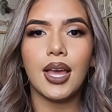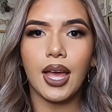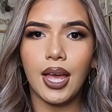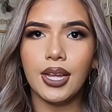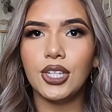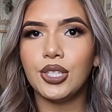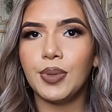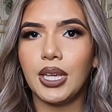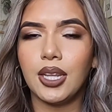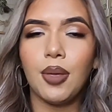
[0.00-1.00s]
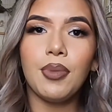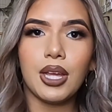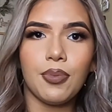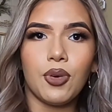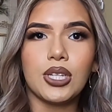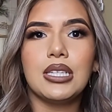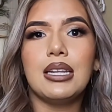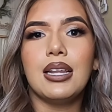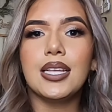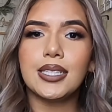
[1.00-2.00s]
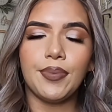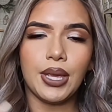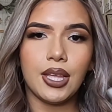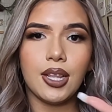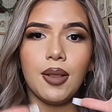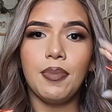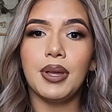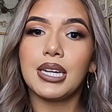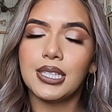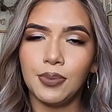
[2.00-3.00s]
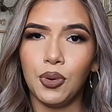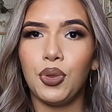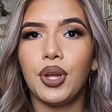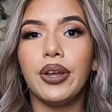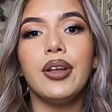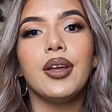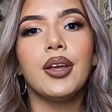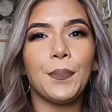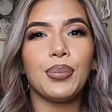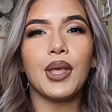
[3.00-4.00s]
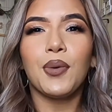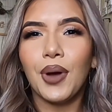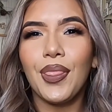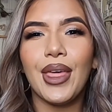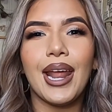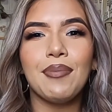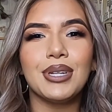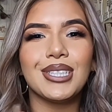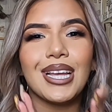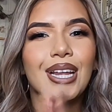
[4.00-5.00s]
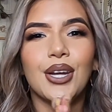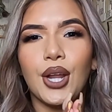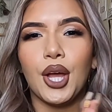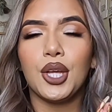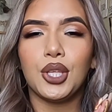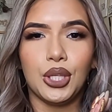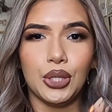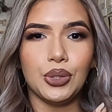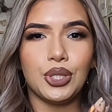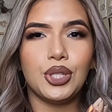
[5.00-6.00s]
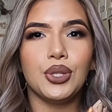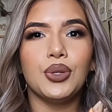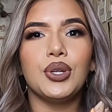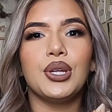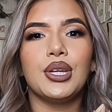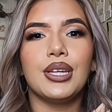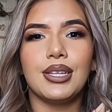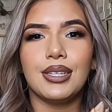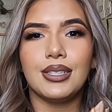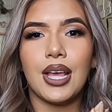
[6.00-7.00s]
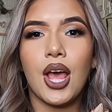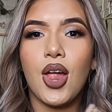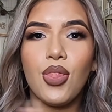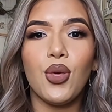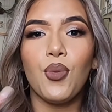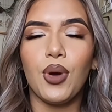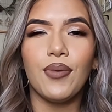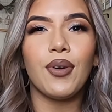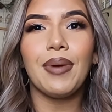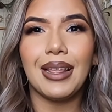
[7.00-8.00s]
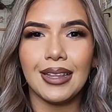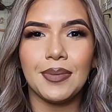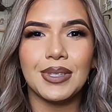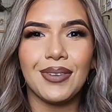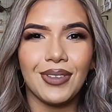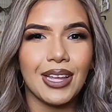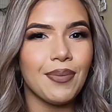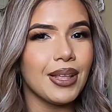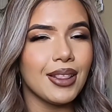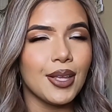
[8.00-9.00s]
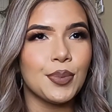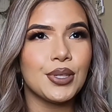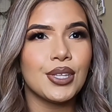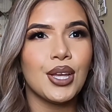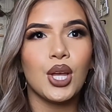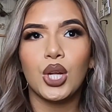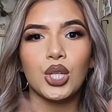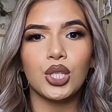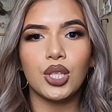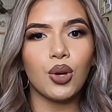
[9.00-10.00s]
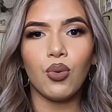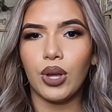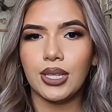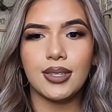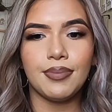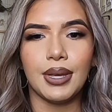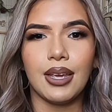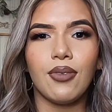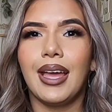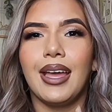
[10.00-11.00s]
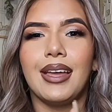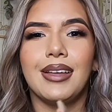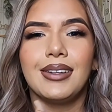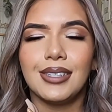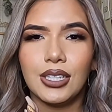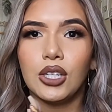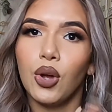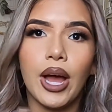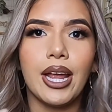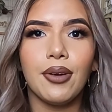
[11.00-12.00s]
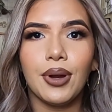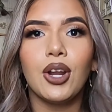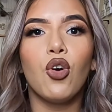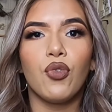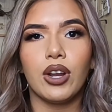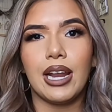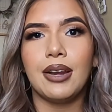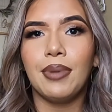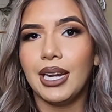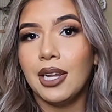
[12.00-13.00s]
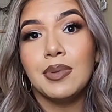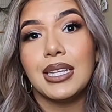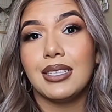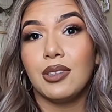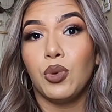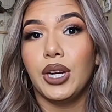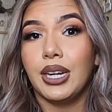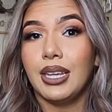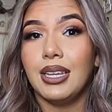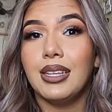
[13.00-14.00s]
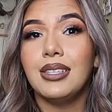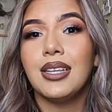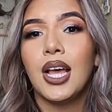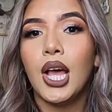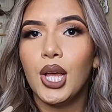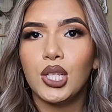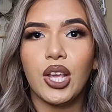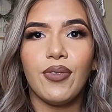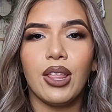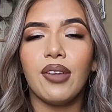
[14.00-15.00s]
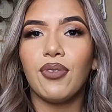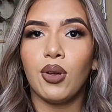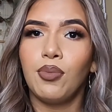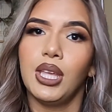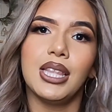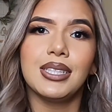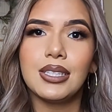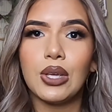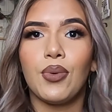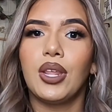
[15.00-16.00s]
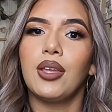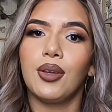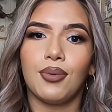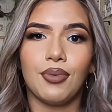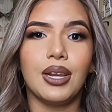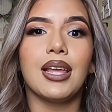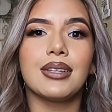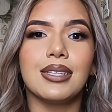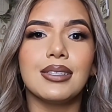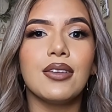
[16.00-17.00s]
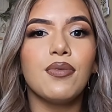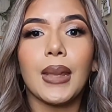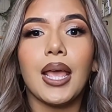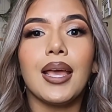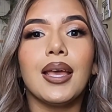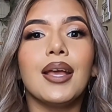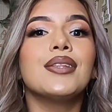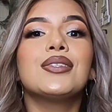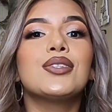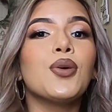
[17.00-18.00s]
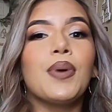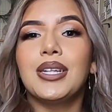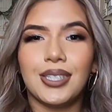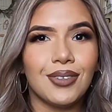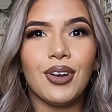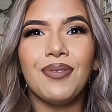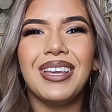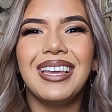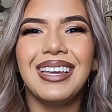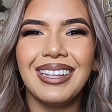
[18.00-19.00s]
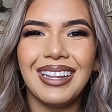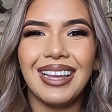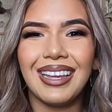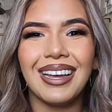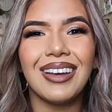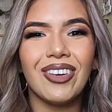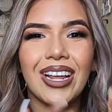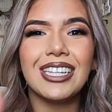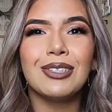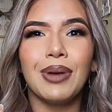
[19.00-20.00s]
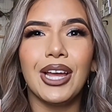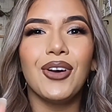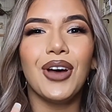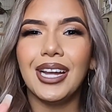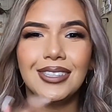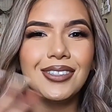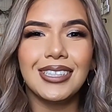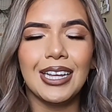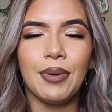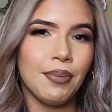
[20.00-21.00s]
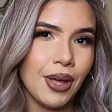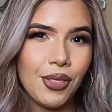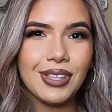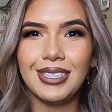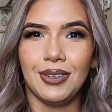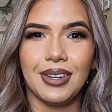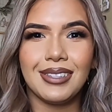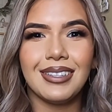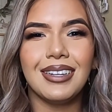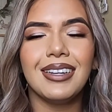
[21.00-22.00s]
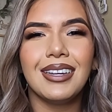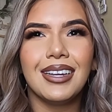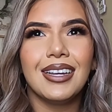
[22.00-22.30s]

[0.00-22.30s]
and just making them look more seamless and making them look smoother. The one that I'm just like not used to is the one for my lips. I feel like my lips just look way too big, and you know, I already overline my lips as what it is, so I feel like for me this is already really excessive. It's too much for me. Like when I smile, I don't take my mouth seriously,